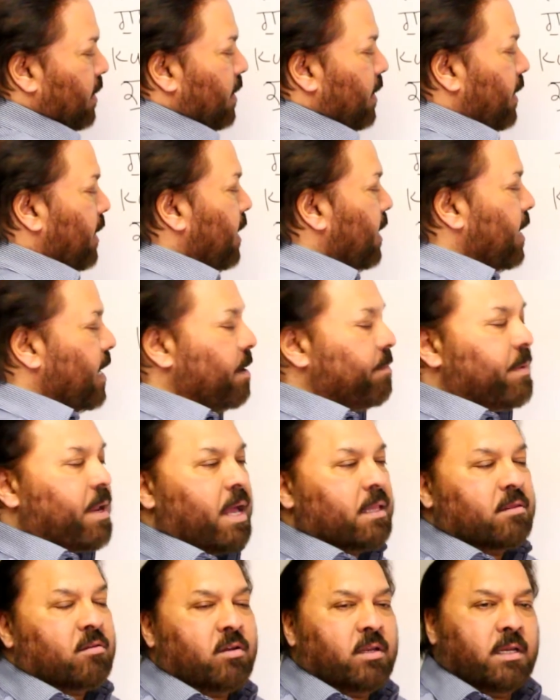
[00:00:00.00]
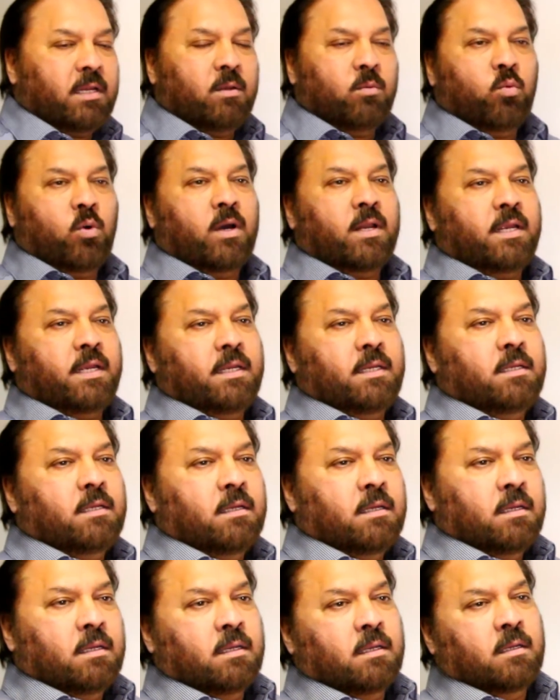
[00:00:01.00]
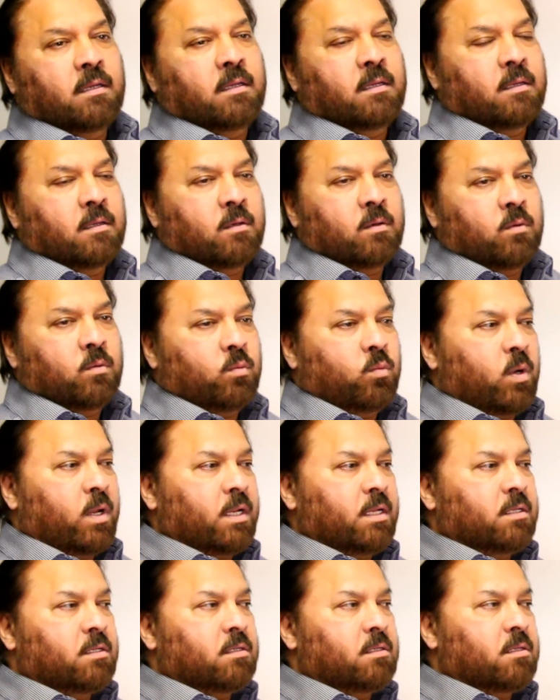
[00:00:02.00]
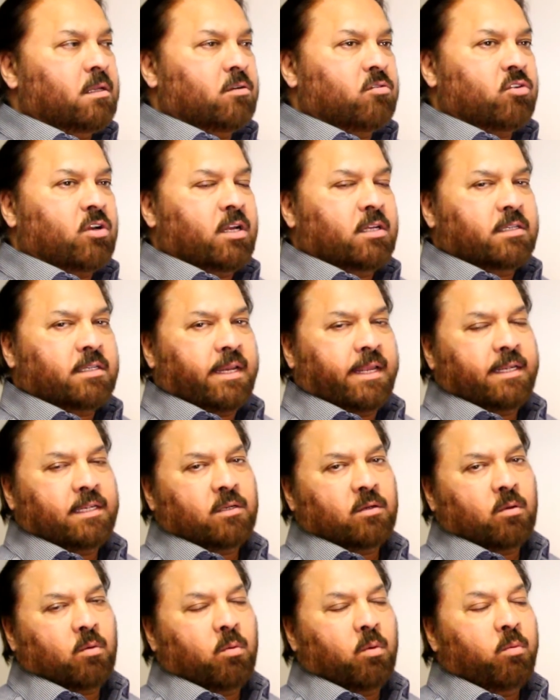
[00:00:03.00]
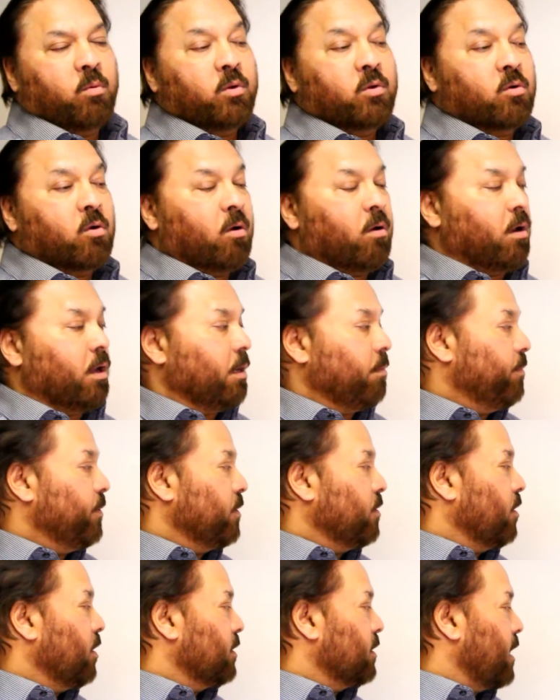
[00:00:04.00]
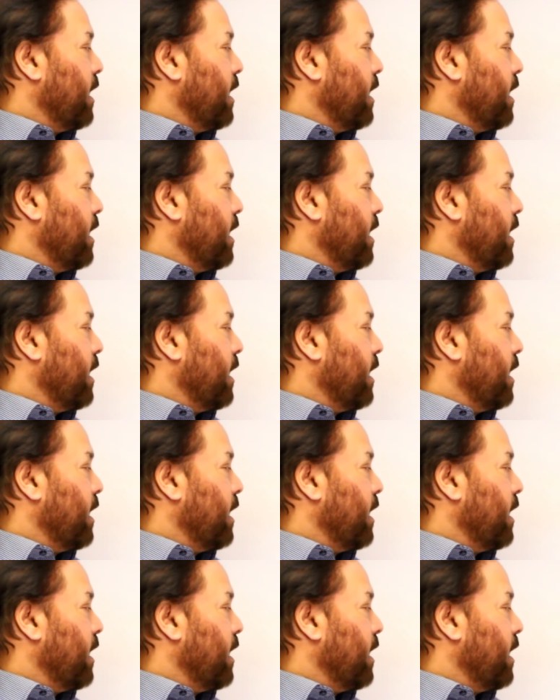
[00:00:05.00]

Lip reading: Here I'm not really worried what is the translation of what we call, because